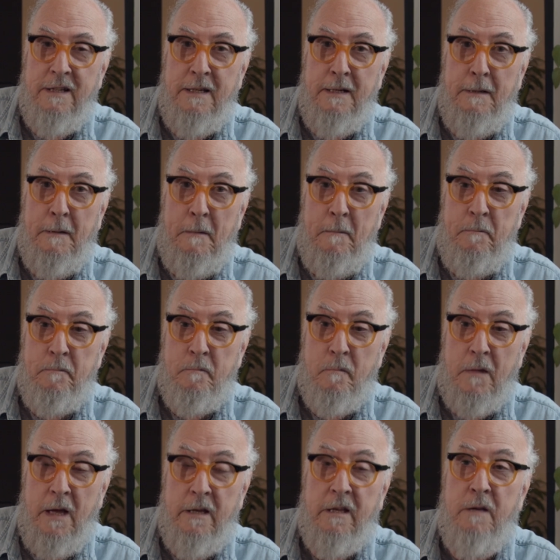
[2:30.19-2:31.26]

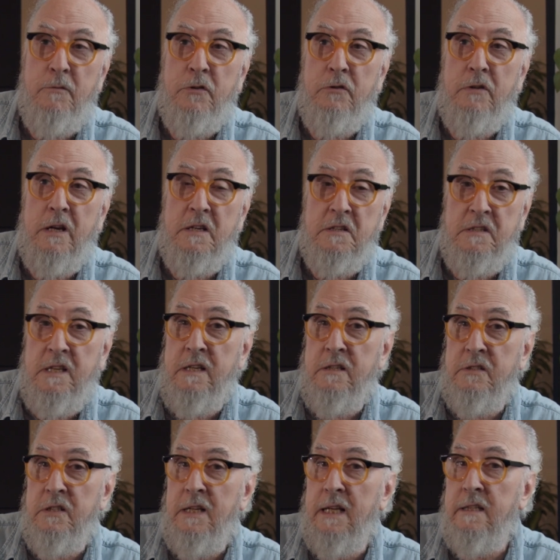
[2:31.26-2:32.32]
I came to the United
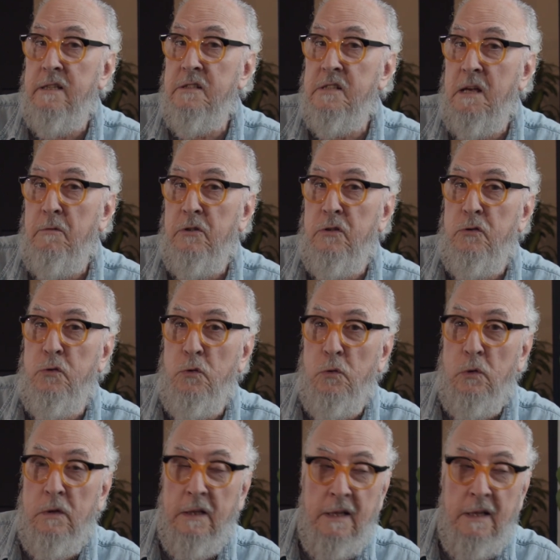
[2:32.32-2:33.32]
States in 1972.